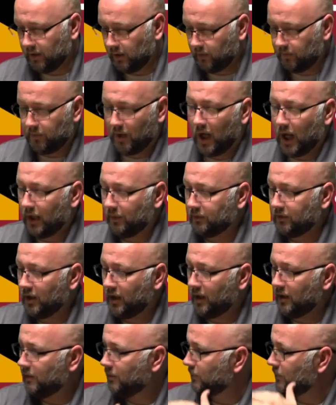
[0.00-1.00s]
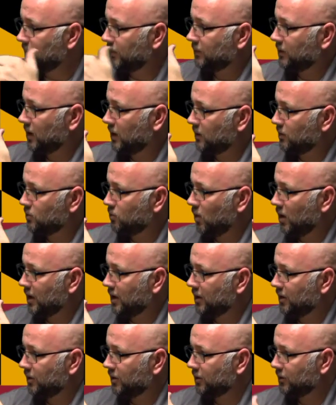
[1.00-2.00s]
in 5, 10, 15,
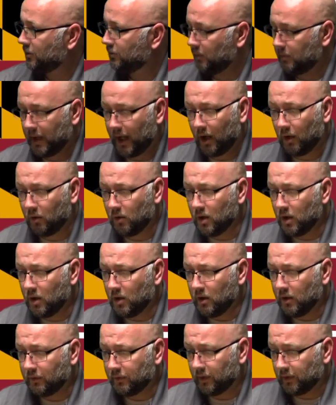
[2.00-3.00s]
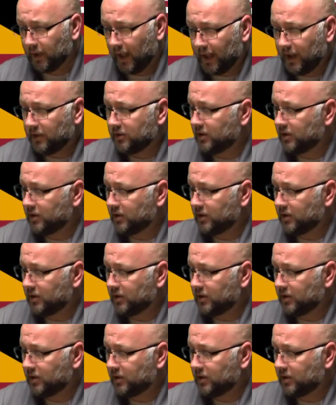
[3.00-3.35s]
20 years from now, the